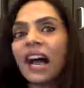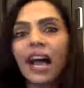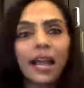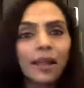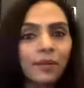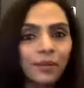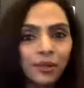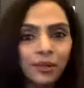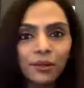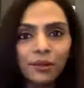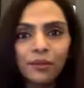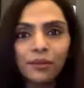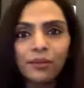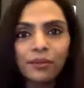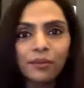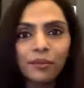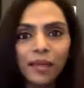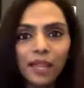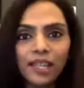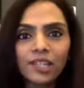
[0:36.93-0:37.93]
I'm going to
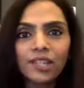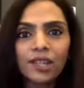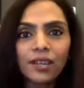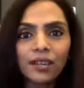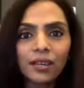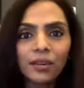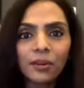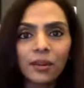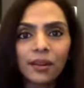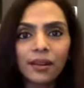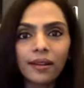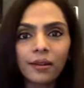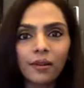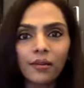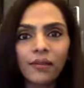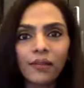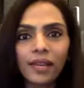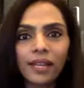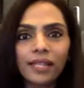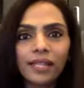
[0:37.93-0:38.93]
majorly look
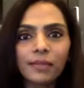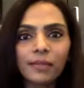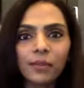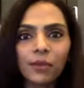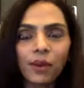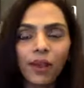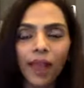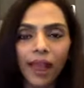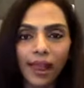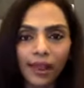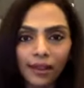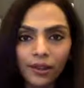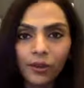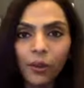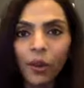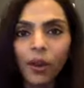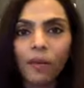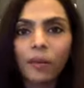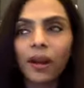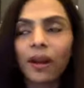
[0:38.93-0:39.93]
into Facebook and
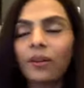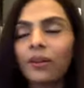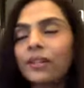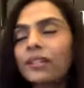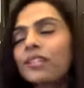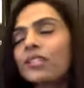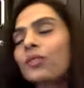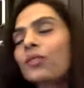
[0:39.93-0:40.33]
talk about it.